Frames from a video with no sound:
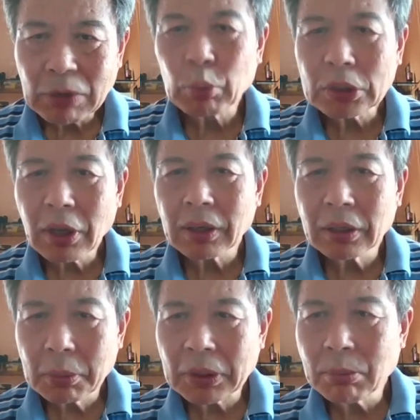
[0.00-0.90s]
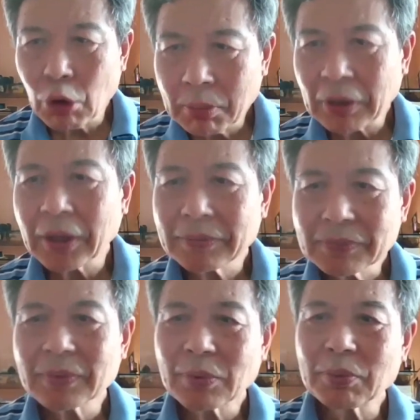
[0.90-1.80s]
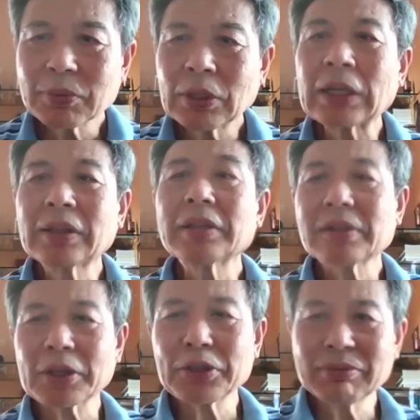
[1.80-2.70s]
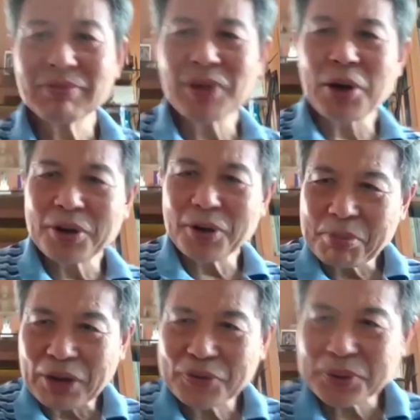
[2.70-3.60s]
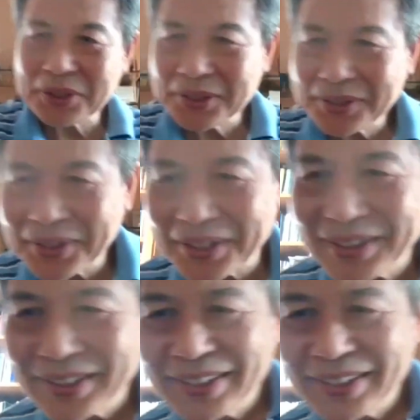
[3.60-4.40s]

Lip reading: But we'll talk a little bit more about that. In the third section on mindfulness. Okay.